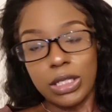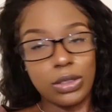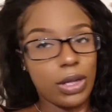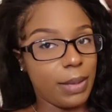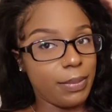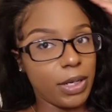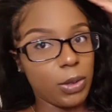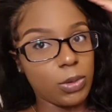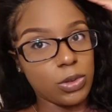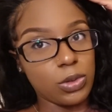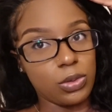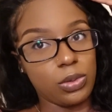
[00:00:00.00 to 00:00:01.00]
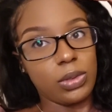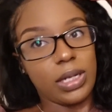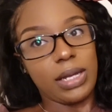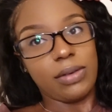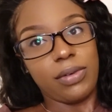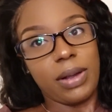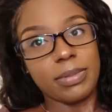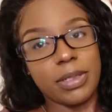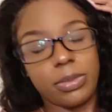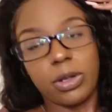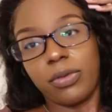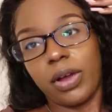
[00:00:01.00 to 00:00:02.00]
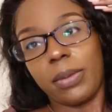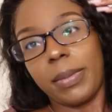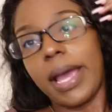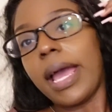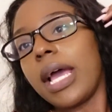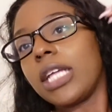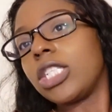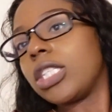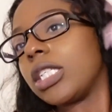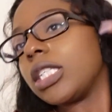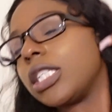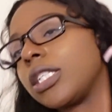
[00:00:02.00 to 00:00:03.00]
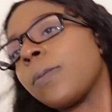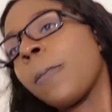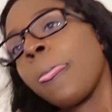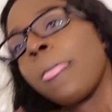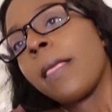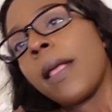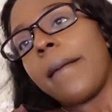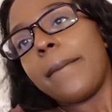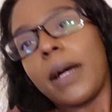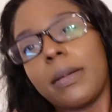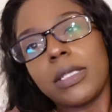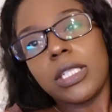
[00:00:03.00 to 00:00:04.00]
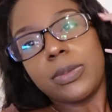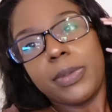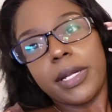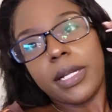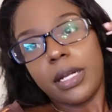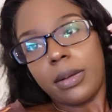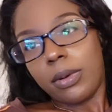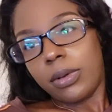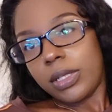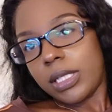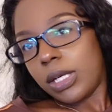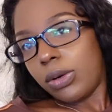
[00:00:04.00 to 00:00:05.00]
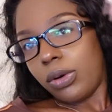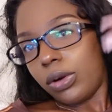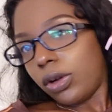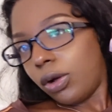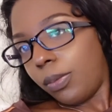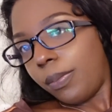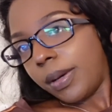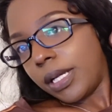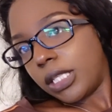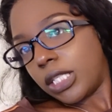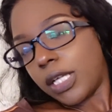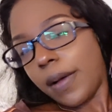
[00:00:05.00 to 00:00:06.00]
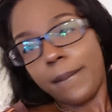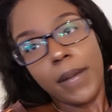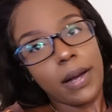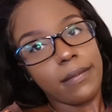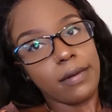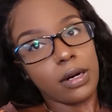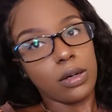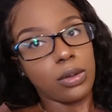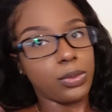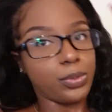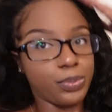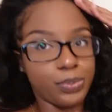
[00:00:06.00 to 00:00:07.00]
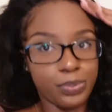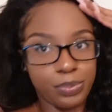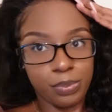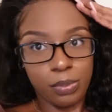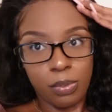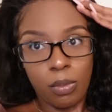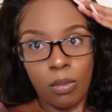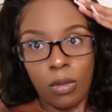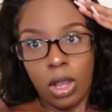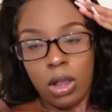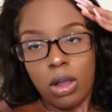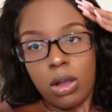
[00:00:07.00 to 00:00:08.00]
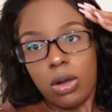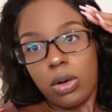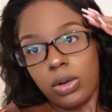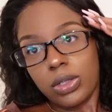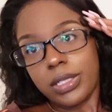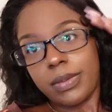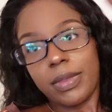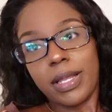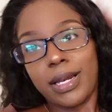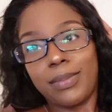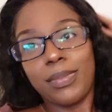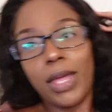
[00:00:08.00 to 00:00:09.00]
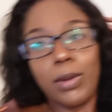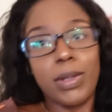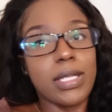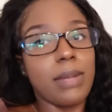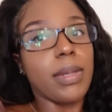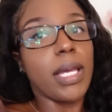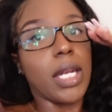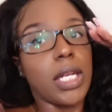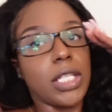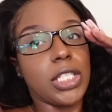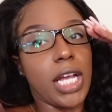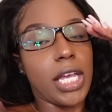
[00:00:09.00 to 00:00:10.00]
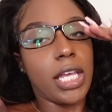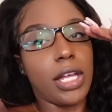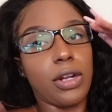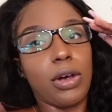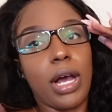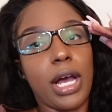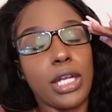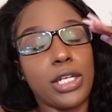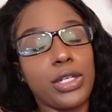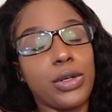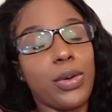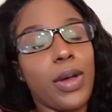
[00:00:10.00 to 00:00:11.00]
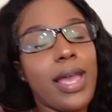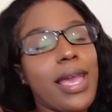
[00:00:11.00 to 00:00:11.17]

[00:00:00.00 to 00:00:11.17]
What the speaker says: So I'm going to, like, wrap something around my edges. Probably just put it in a ponytail or a little bun tomorrow or something. Anyways, I'm beginning to chat. Y'all know how I do.